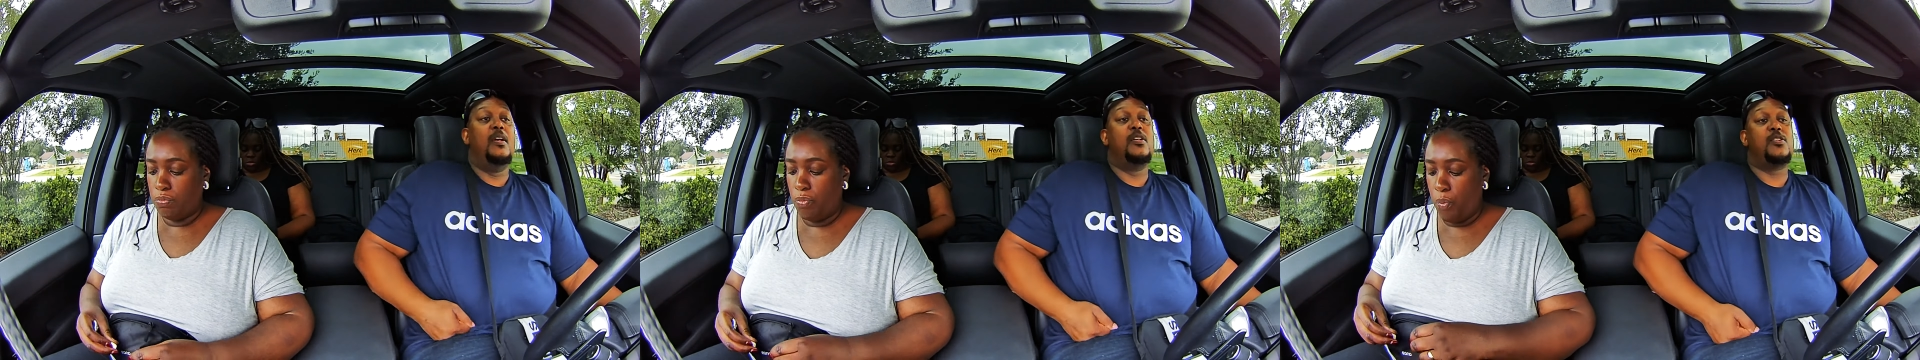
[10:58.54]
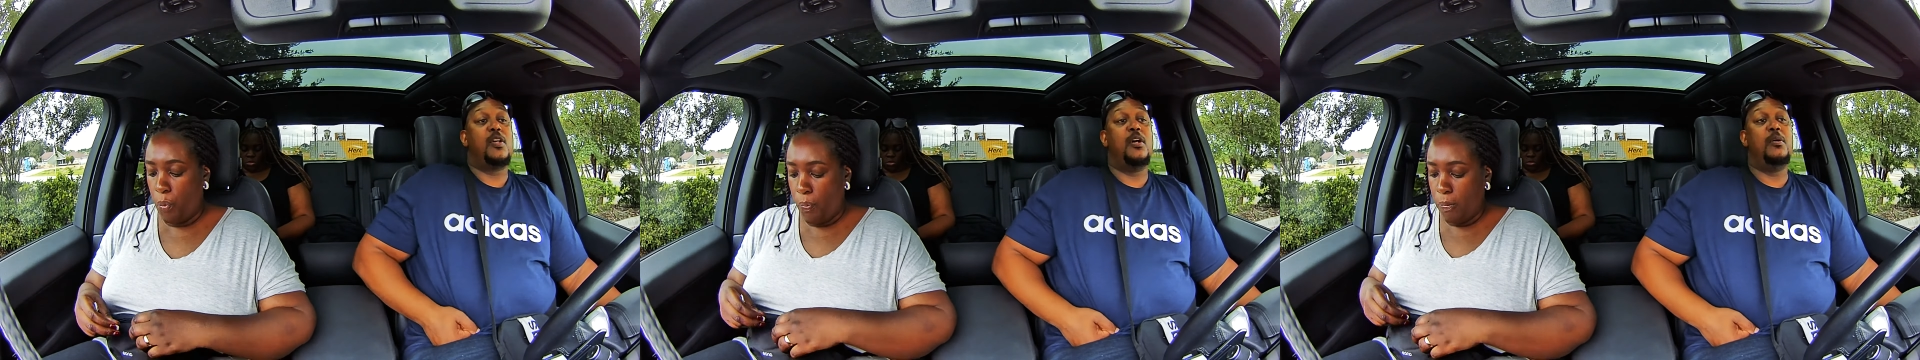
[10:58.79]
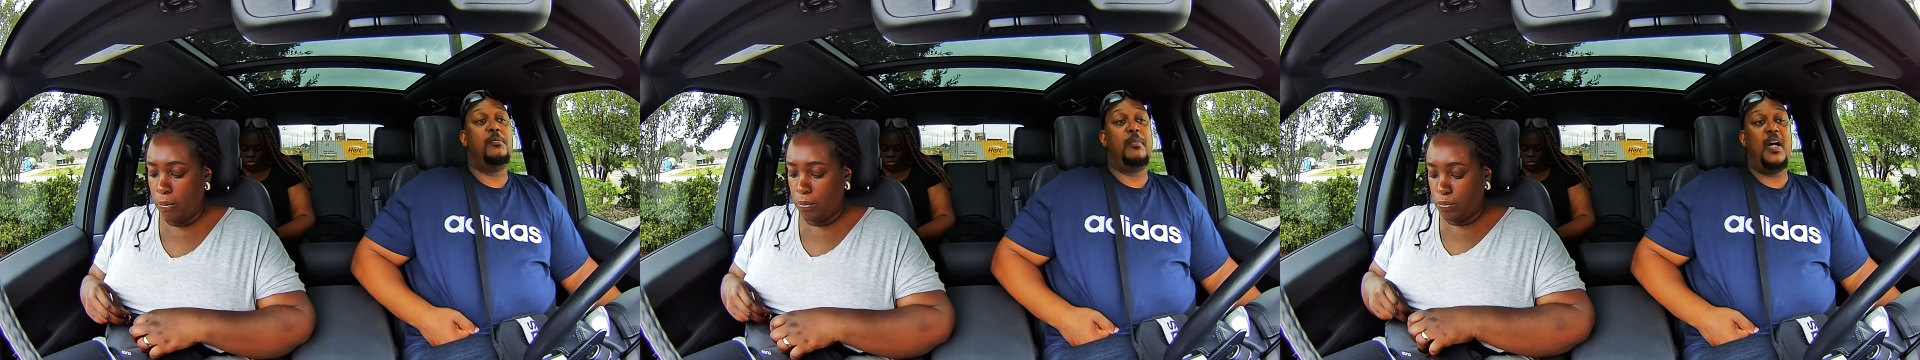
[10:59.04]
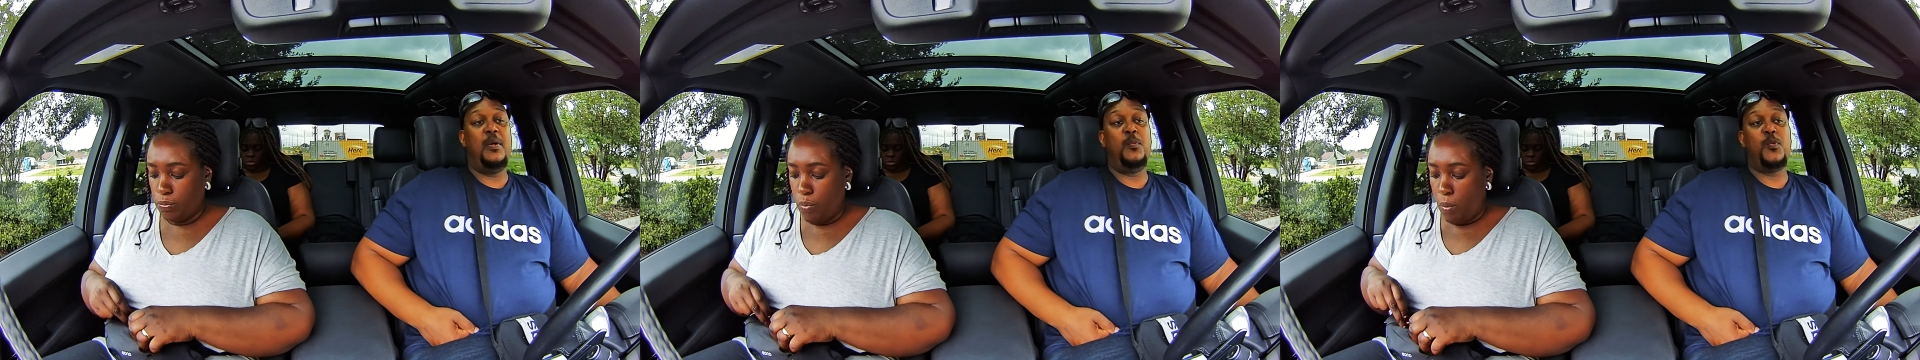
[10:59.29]
Speaker 1: So
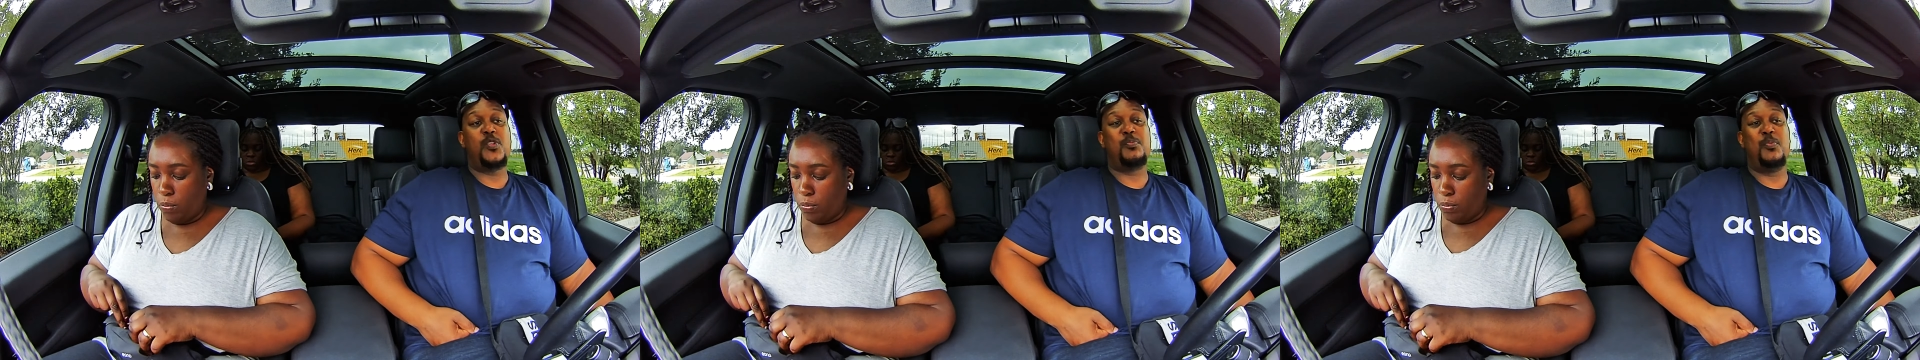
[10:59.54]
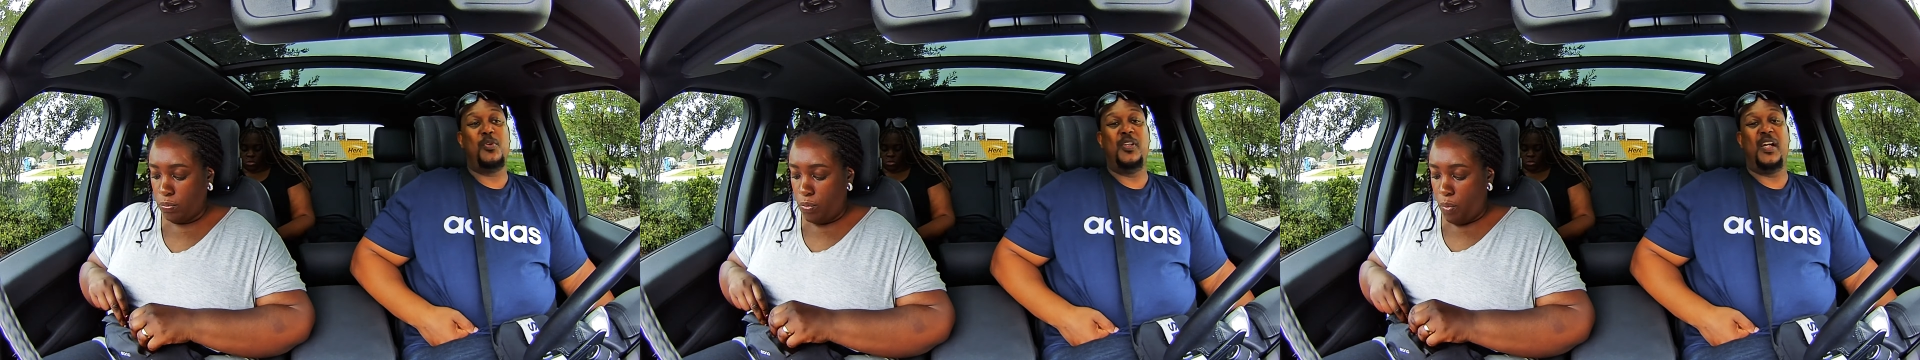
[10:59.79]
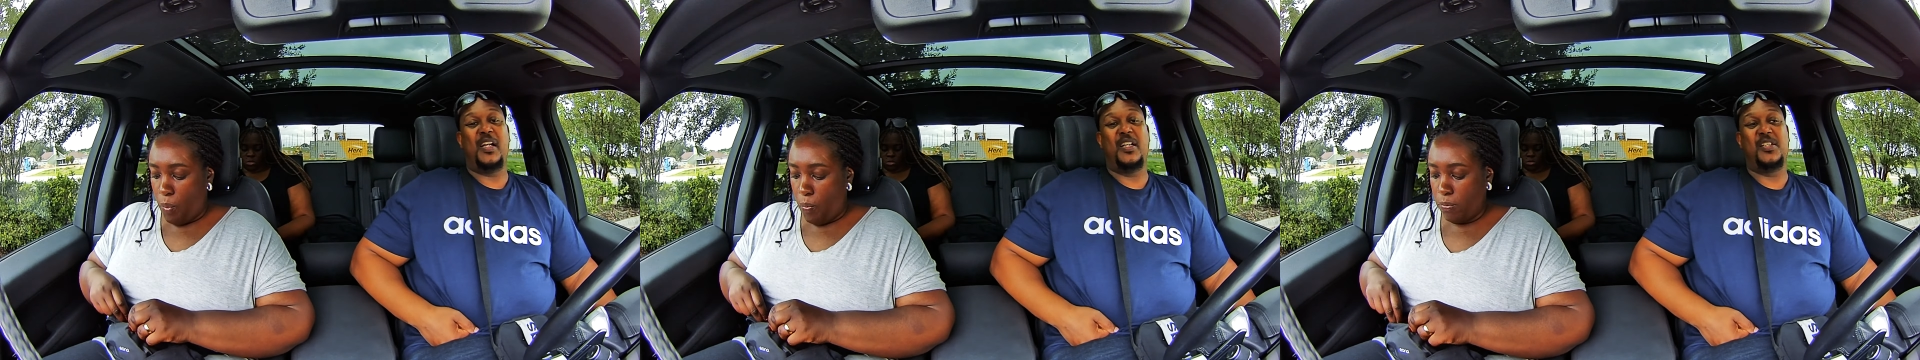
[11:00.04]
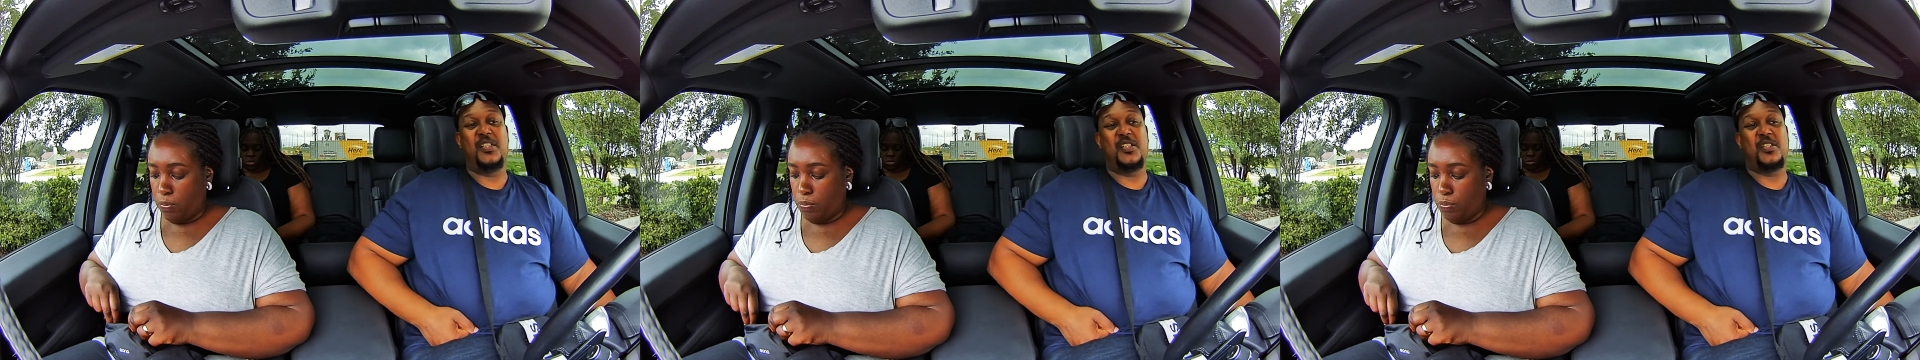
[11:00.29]
mine was more like
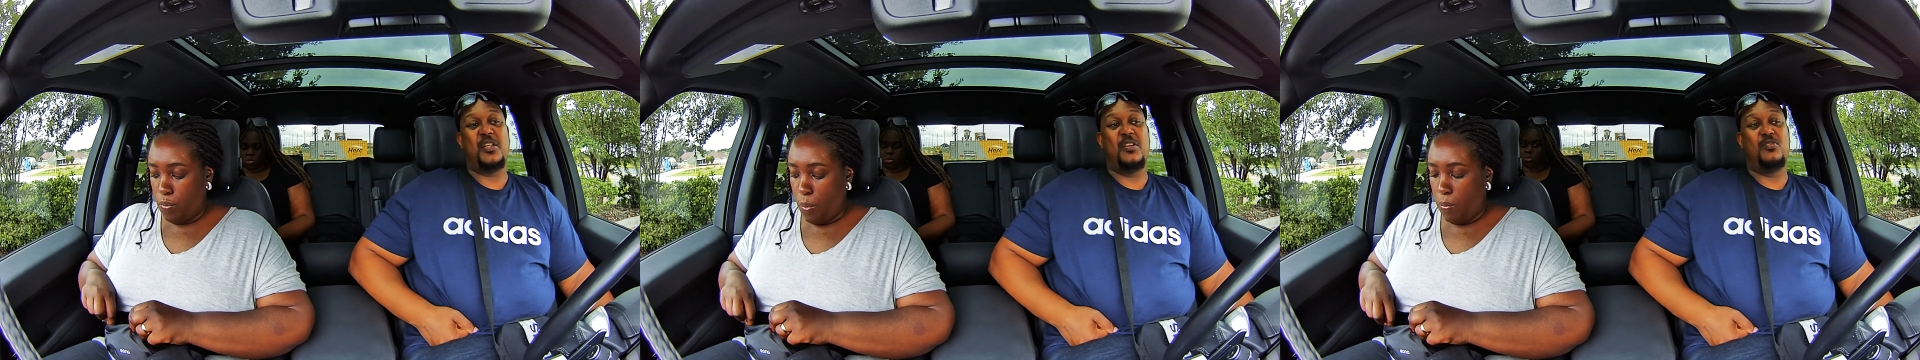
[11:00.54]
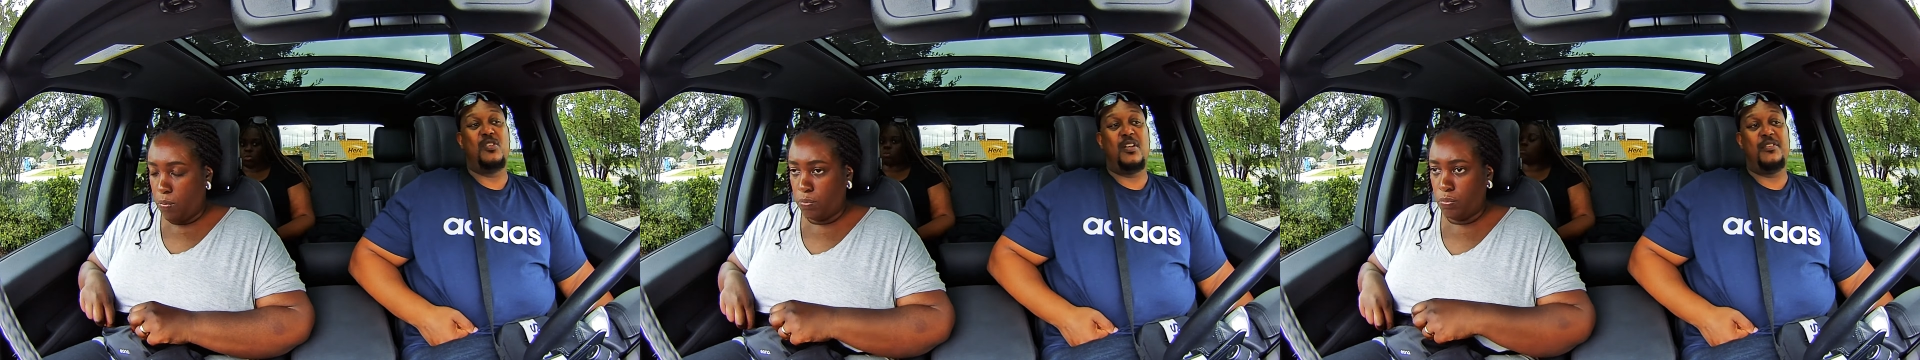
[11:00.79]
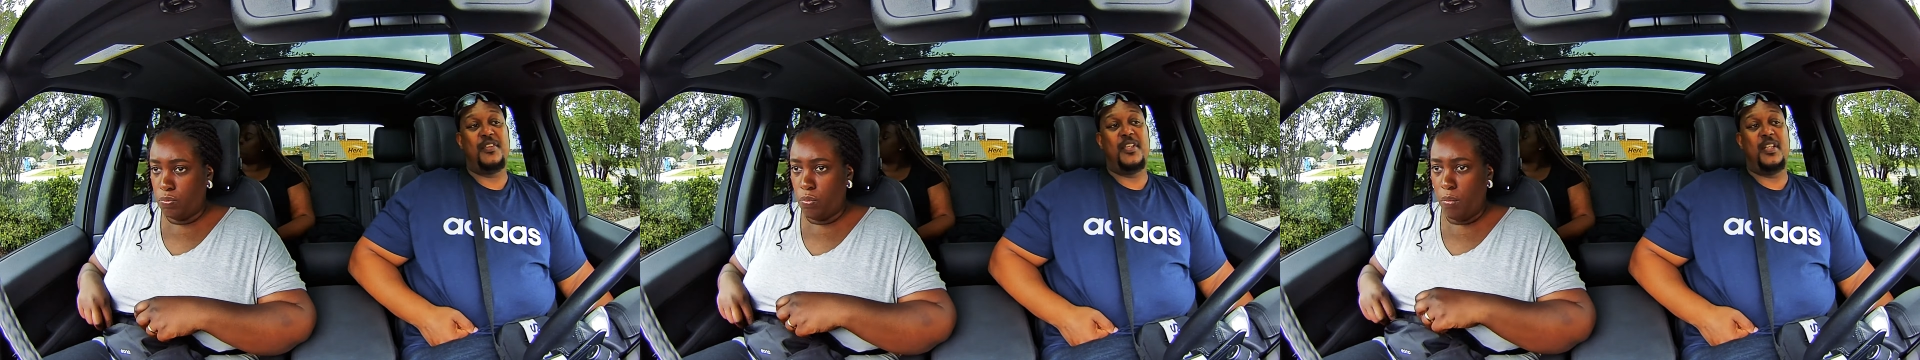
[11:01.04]
a dessert rather